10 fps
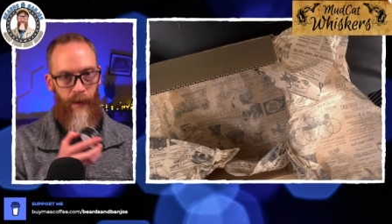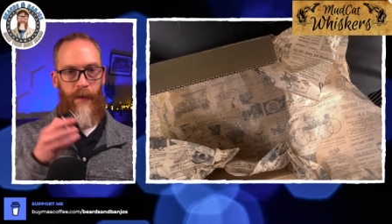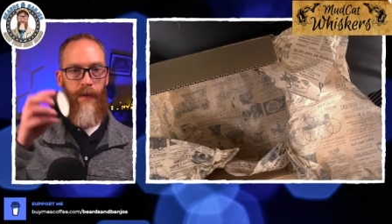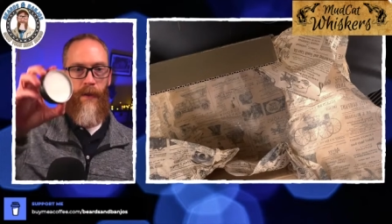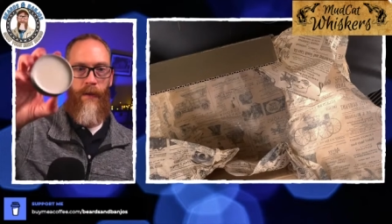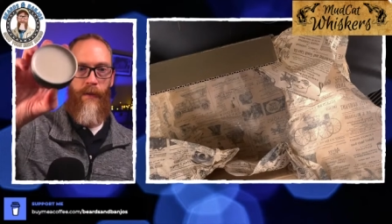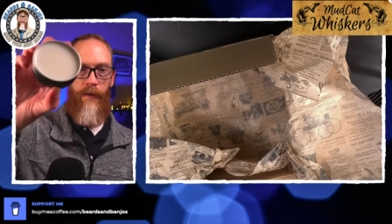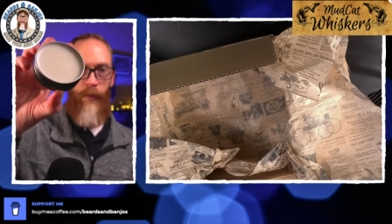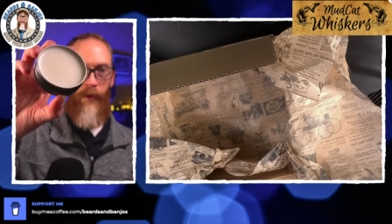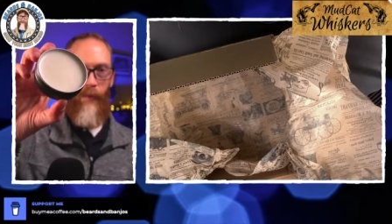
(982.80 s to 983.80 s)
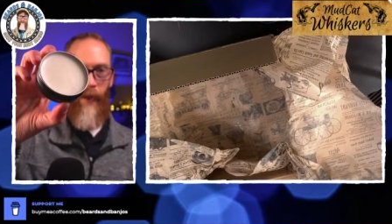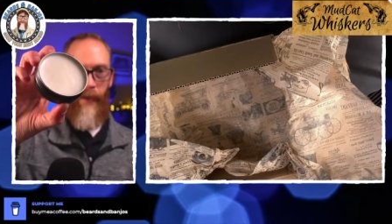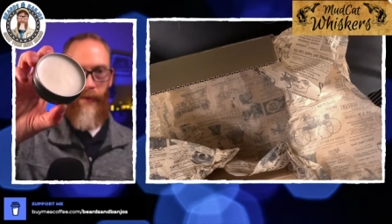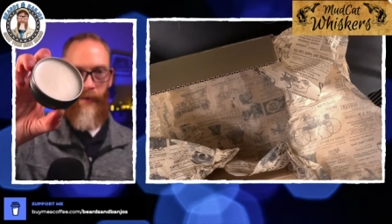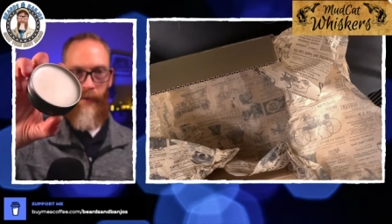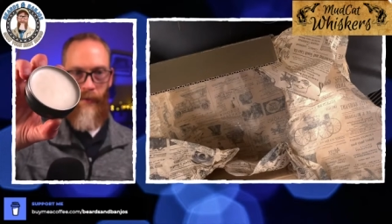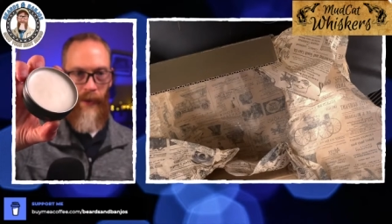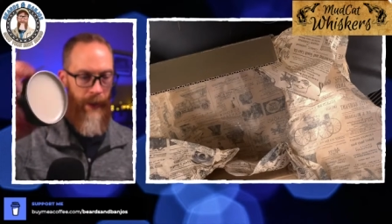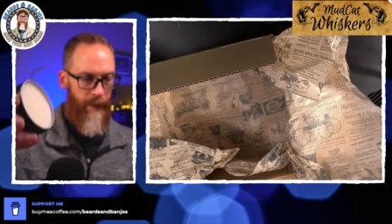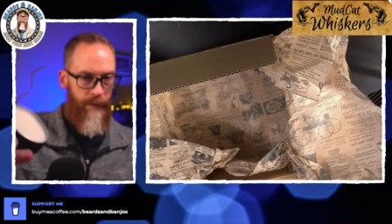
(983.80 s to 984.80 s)
so pretty white on
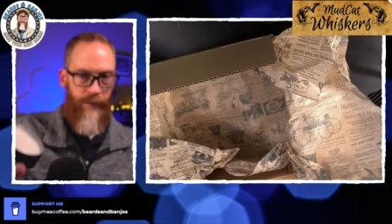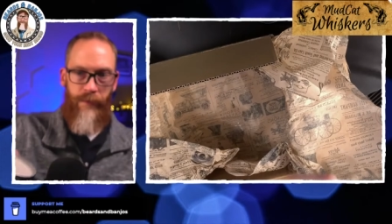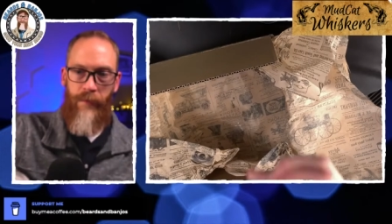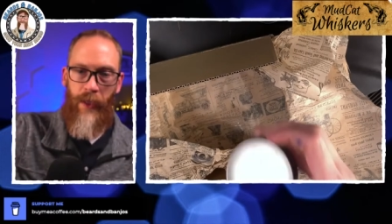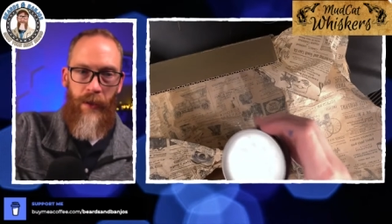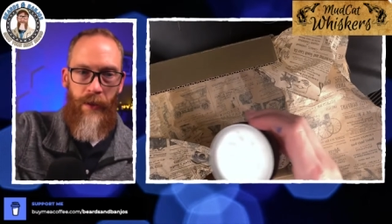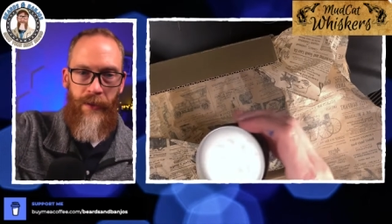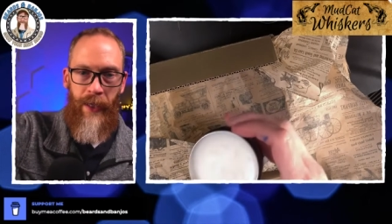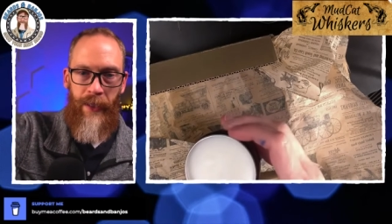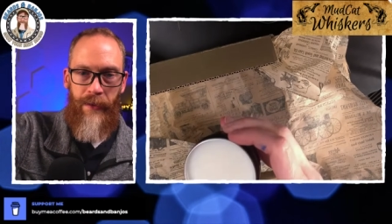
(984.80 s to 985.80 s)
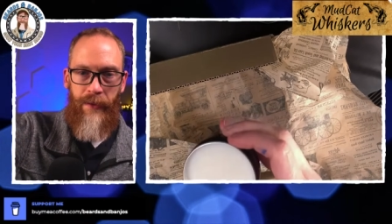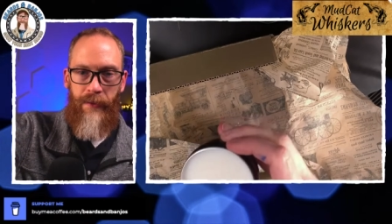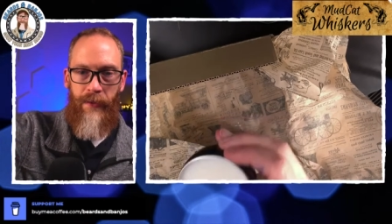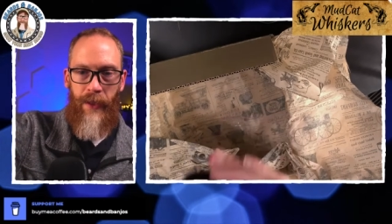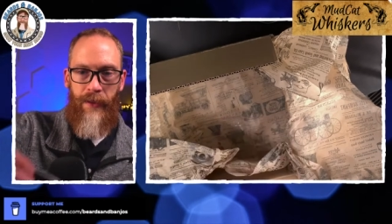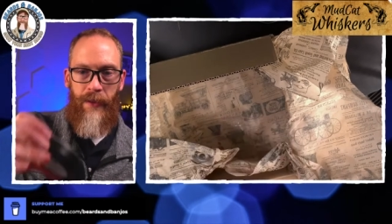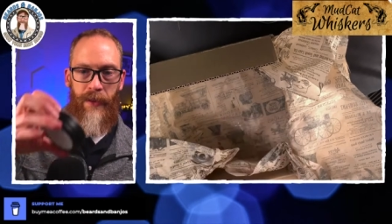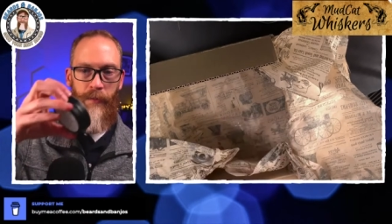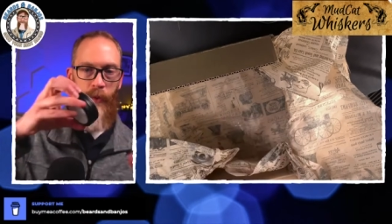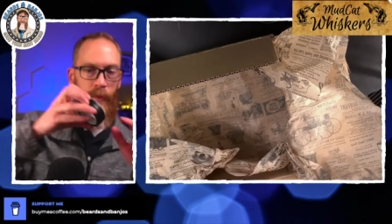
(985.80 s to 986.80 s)
that. That looks nice. Nice and
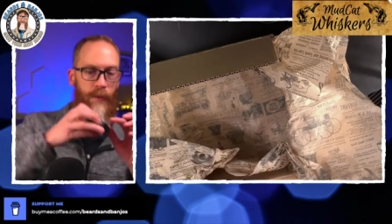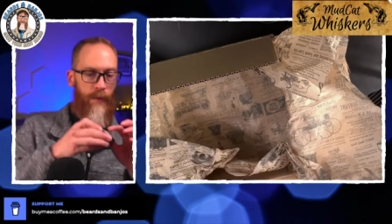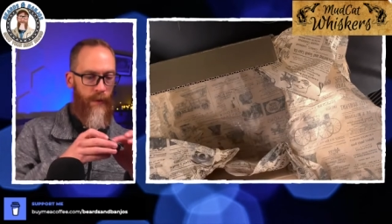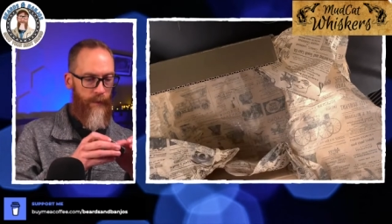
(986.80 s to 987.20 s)
smooth.